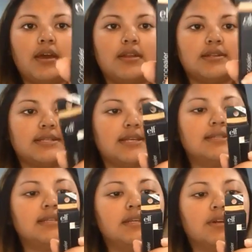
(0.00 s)
And it says
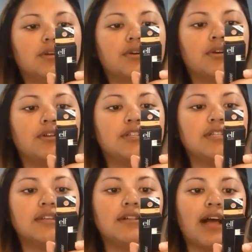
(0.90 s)
here,
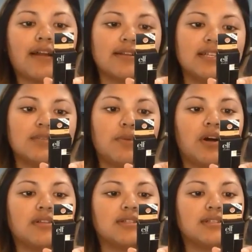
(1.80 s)
conceal acne
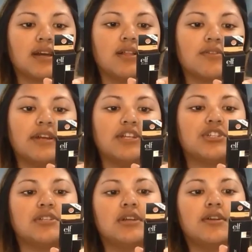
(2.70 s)
spots,
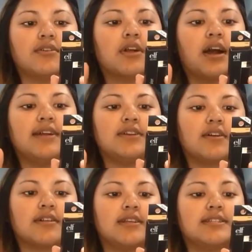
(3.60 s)
discoloration, under eye
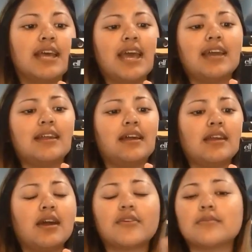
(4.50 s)
darkness, and
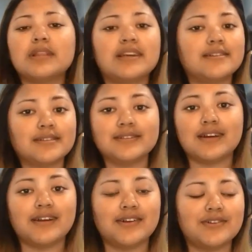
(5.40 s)
any other place
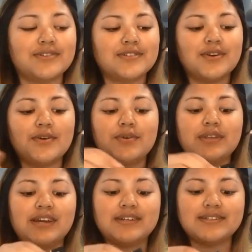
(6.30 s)
desired. So
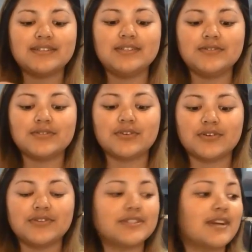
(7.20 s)
yes, your
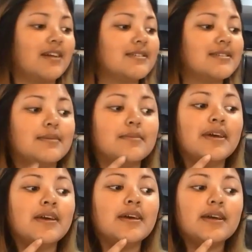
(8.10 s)
girl's got some
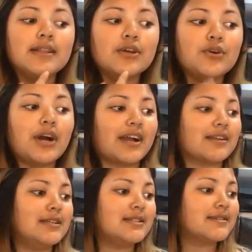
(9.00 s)
little
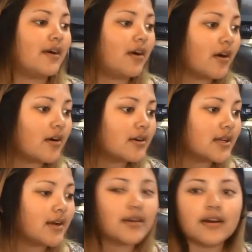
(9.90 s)
acne scars.
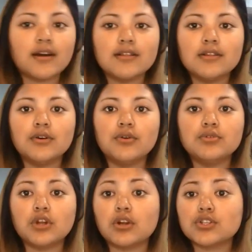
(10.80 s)
I got a little
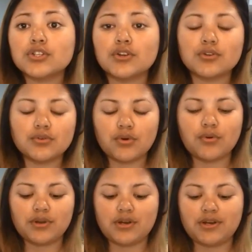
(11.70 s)
dark circle
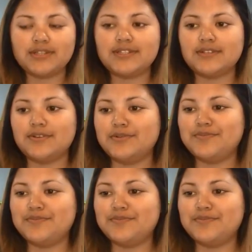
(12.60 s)
going on, so